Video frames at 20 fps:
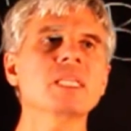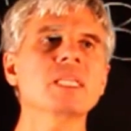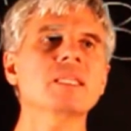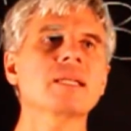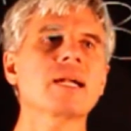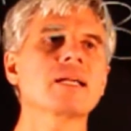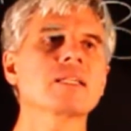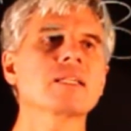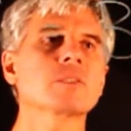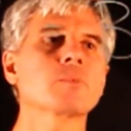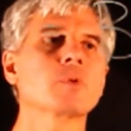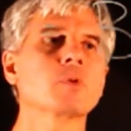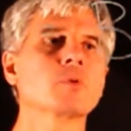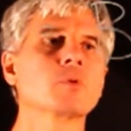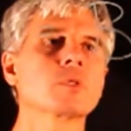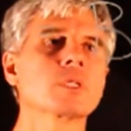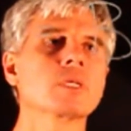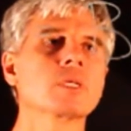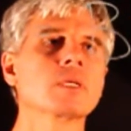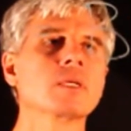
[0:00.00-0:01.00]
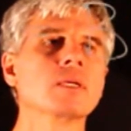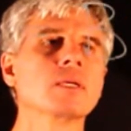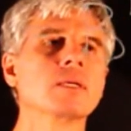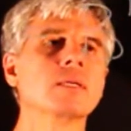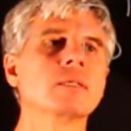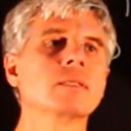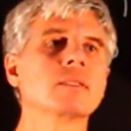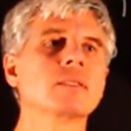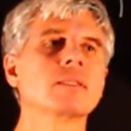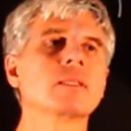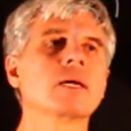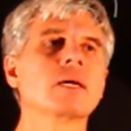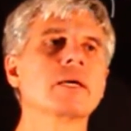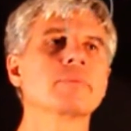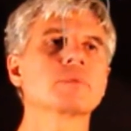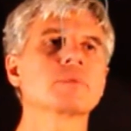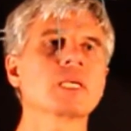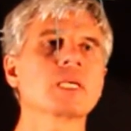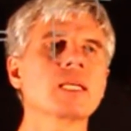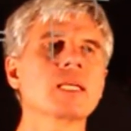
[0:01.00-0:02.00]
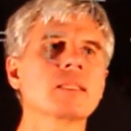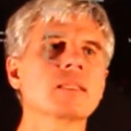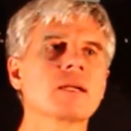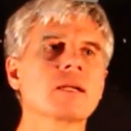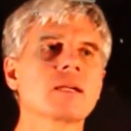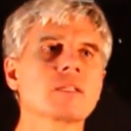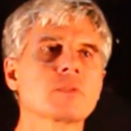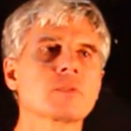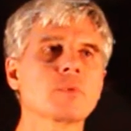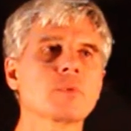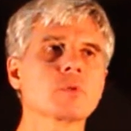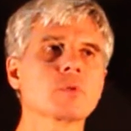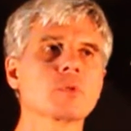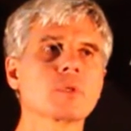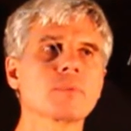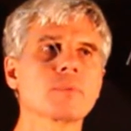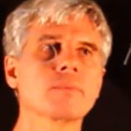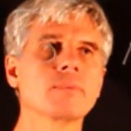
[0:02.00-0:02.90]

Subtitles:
transpose times A transpose.